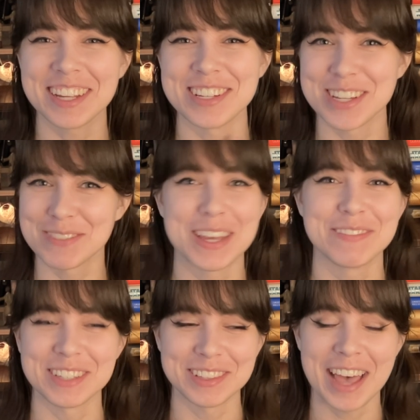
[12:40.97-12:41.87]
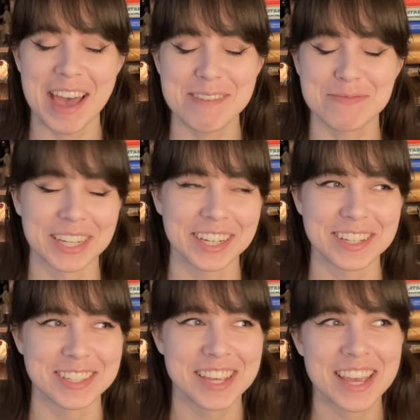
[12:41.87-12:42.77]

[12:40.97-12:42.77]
it just made me laugh because